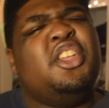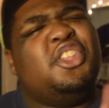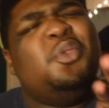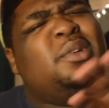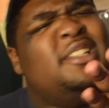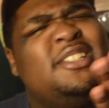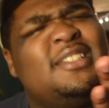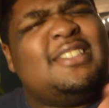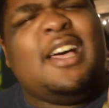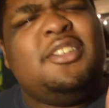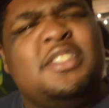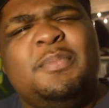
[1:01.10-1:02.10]
You a little
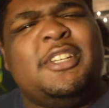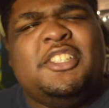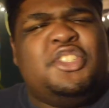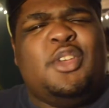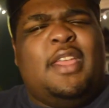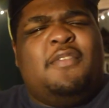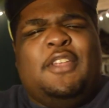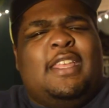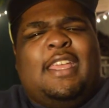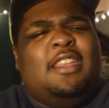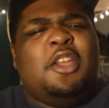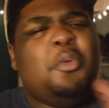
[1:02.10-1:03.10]
salty because you ain't finna
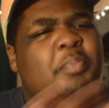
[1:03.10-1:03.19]
get no